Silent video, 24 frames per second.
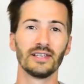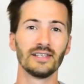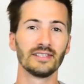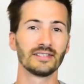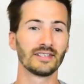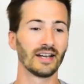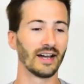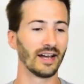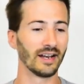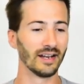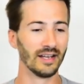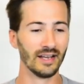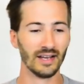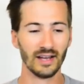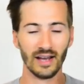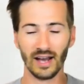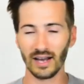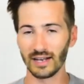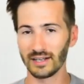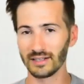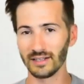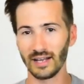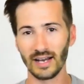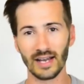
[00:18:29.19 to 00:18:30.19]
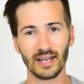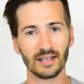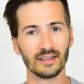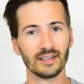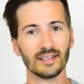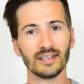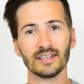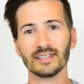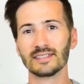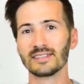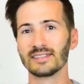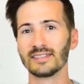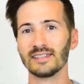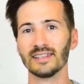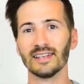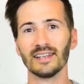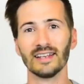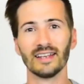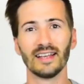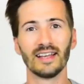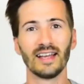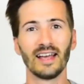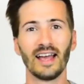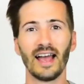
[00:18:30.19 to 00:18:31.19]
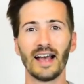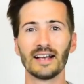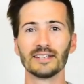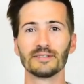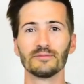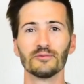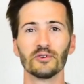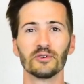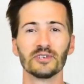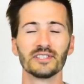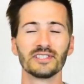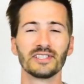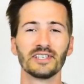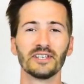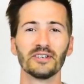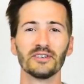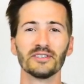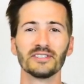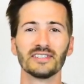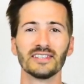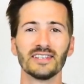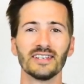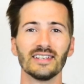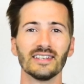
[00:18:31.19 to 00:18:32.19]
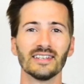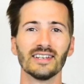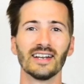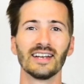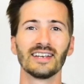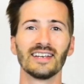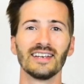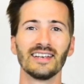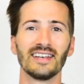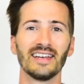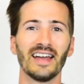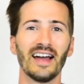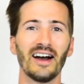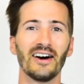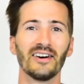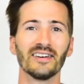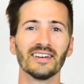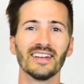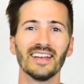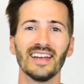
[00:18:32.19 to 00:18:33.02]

He's got a client list that has more zeros in it than I can count.